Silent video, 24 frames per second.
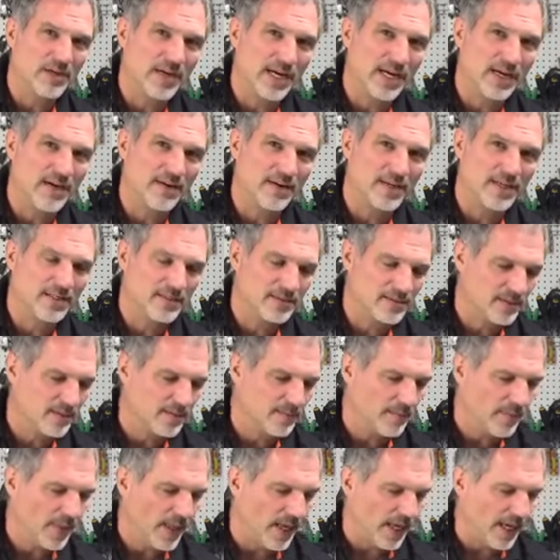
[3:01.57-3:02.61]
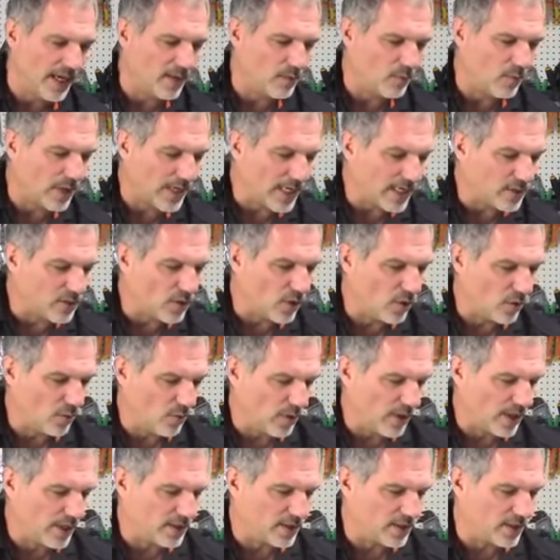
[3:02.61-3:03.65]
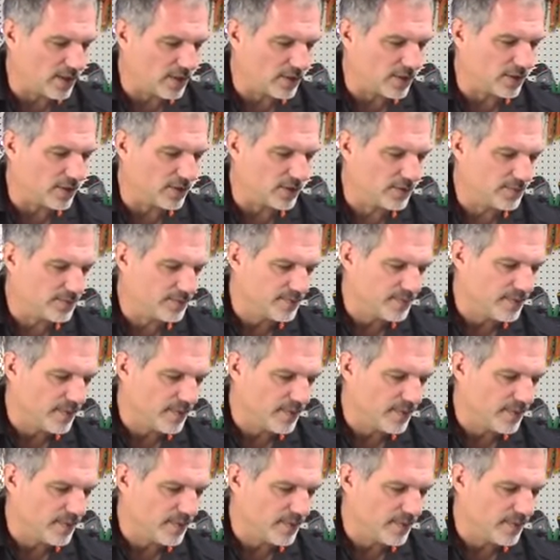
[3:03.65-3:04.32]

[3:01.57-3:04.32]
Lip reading: areas, and what I don't want you to do